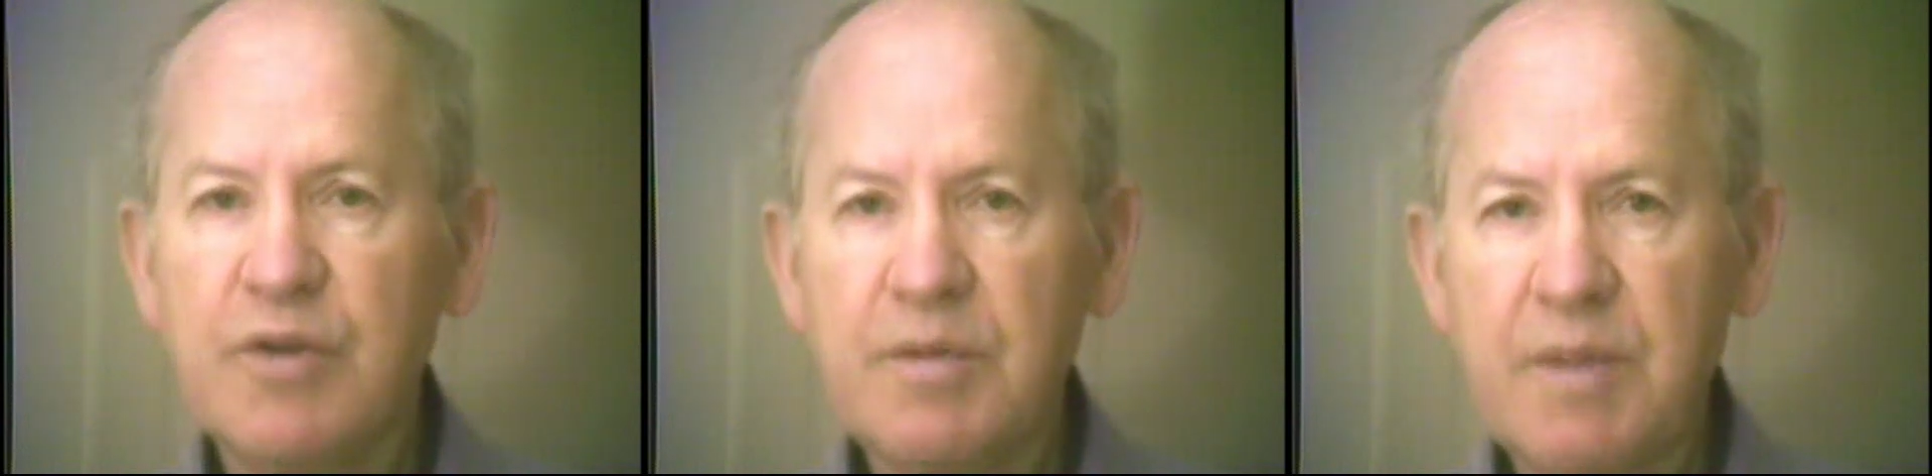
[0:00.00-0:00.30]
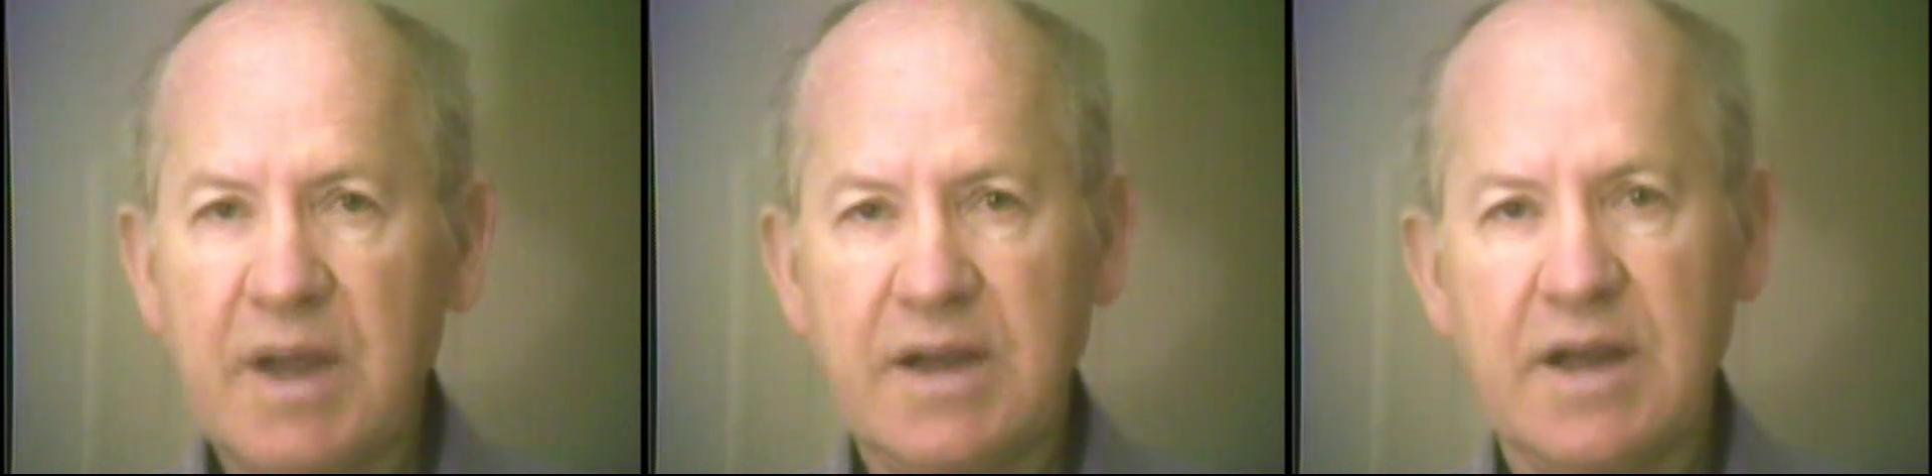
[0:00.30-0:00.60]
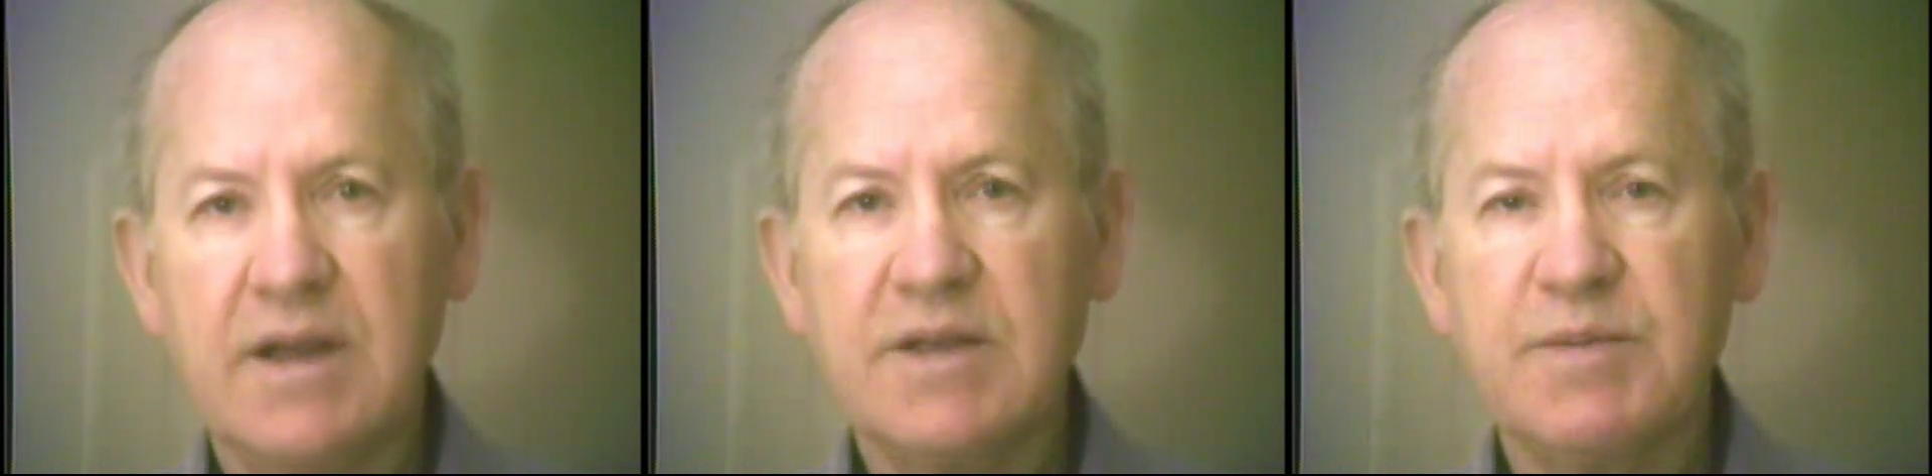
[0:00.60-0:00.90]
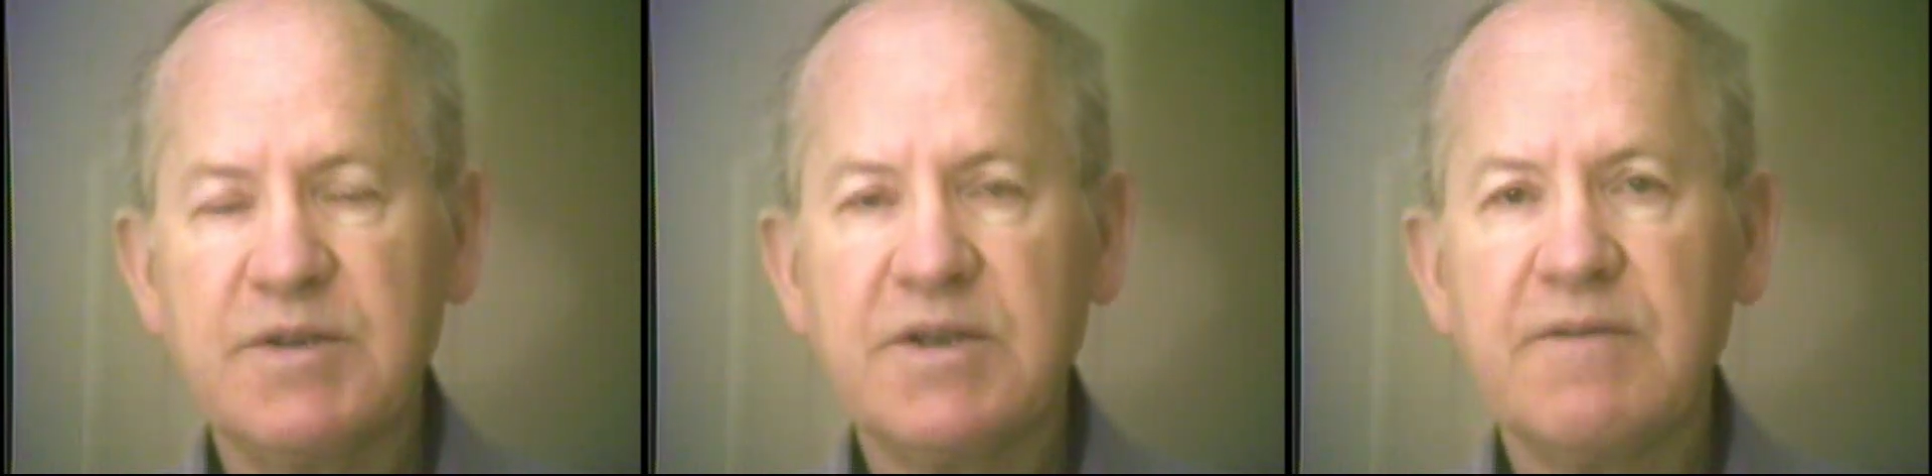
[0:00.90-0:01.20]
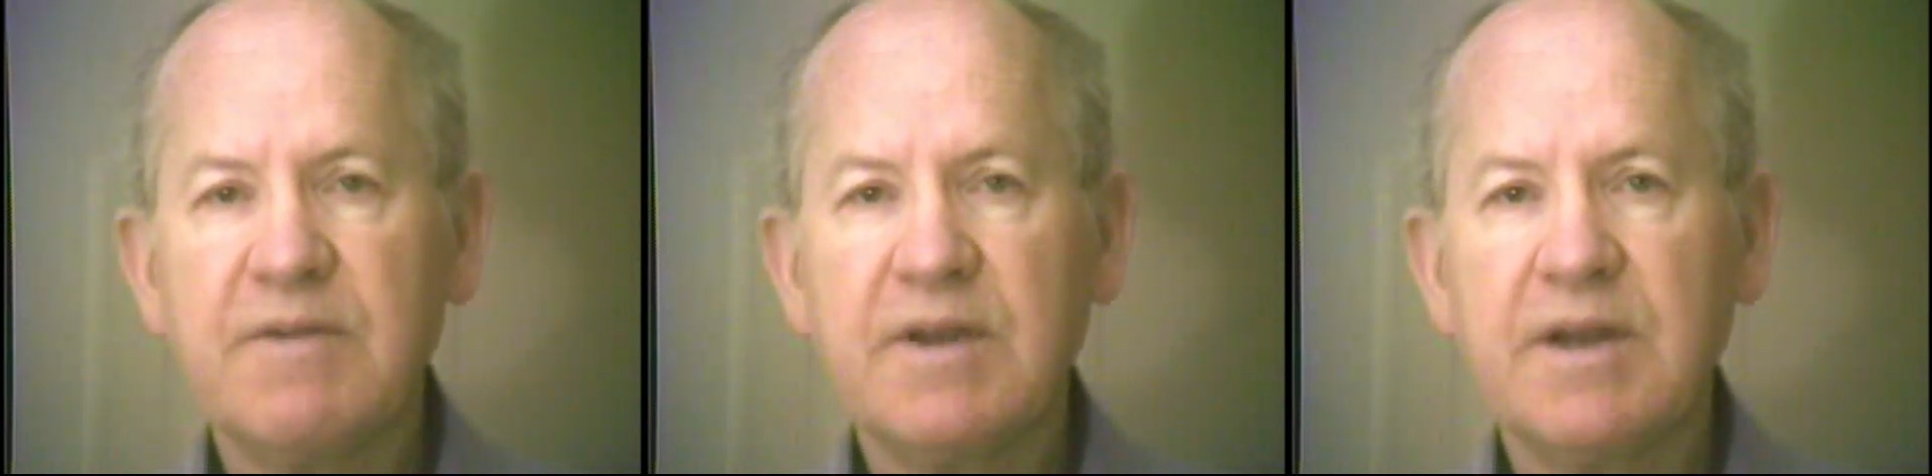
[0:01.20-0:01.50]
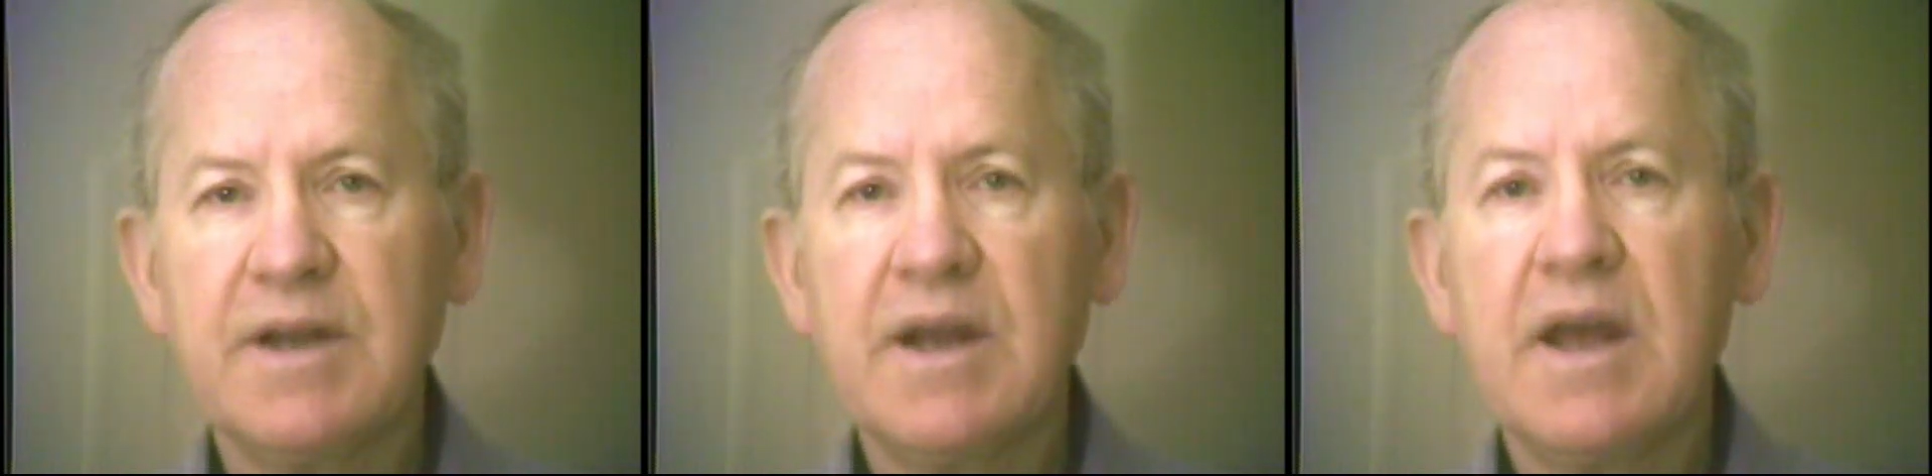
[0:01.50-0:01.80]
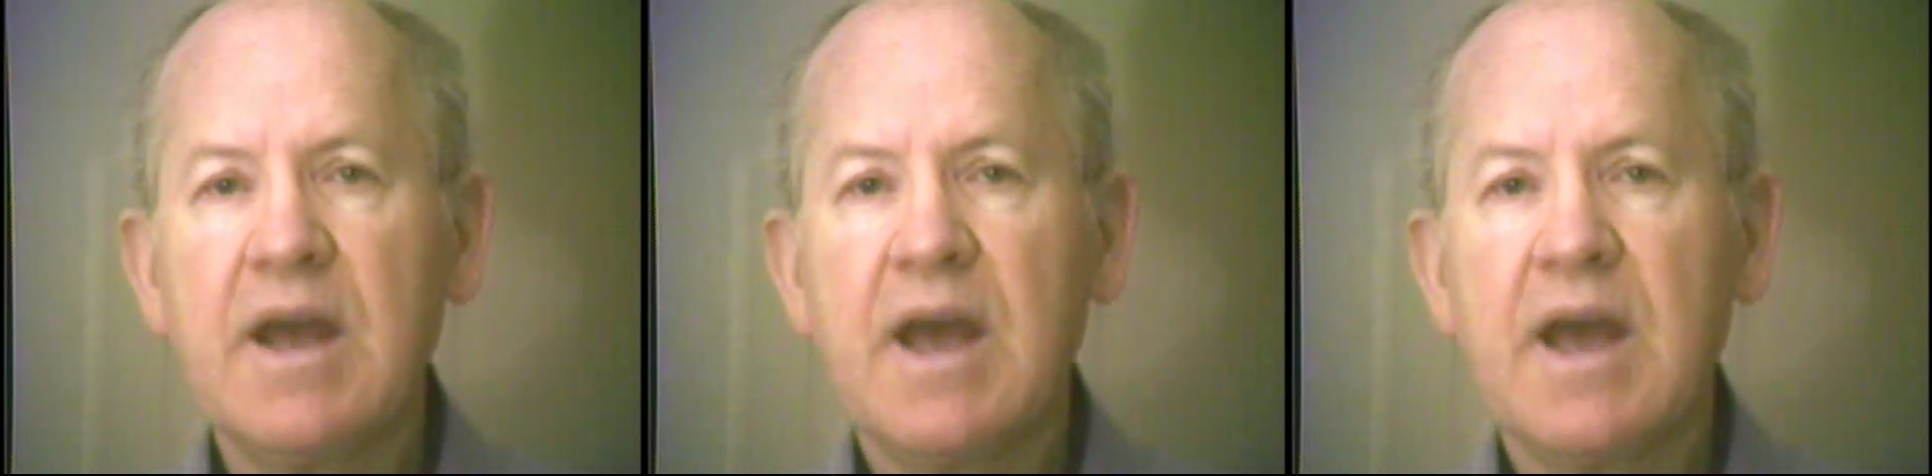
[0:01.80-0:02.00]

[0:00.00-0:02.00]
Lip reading: printmaking specifically,